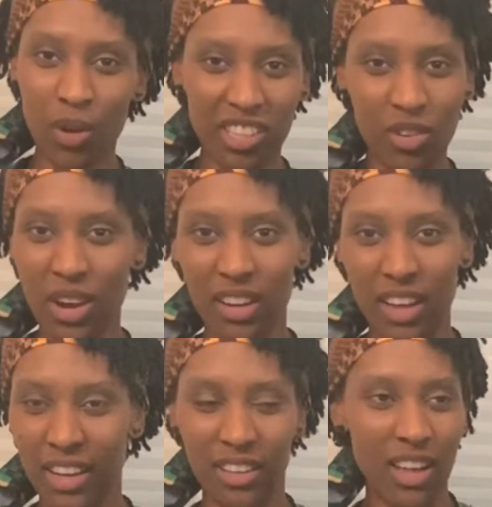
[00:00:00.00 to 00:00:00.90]
I see you got
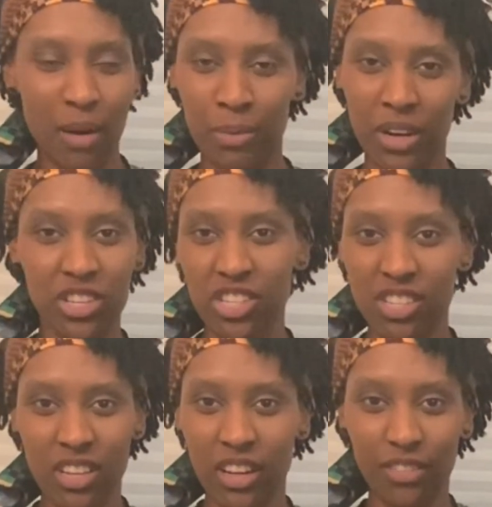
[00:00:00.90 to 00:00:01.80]
like a lot of percussion
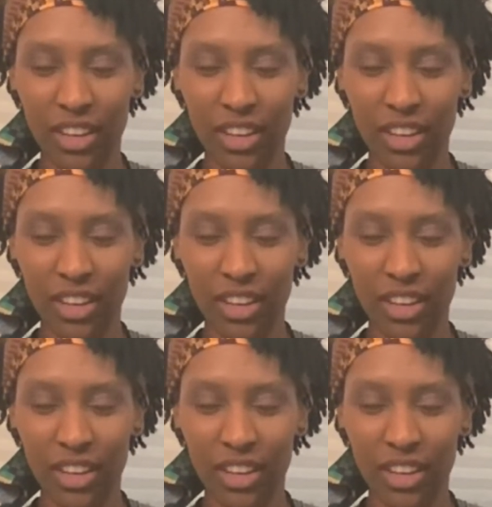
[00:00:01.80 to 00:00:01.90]
stuff.